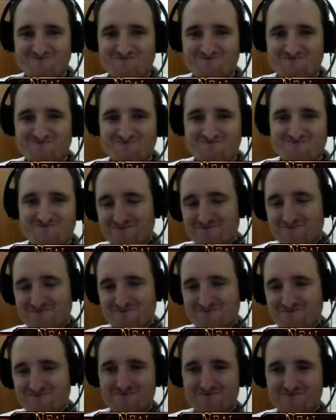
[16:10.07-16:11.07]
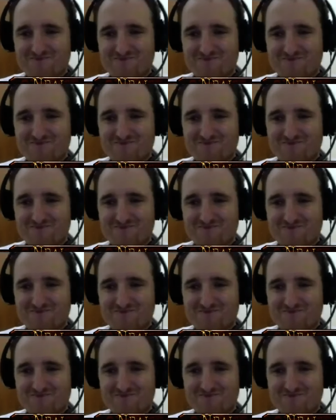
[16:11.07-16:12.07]

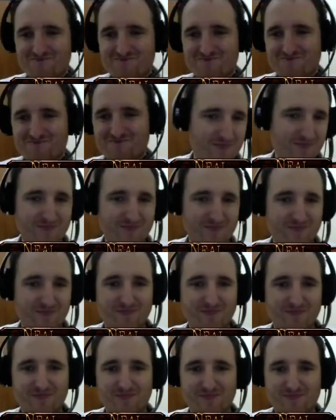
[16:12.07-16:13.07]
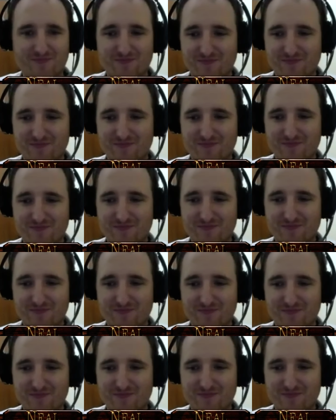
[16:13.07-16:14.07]

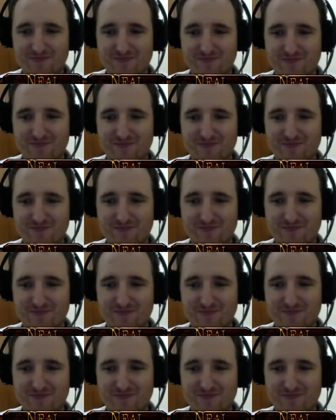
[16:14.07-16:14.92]
The person shown says nothing.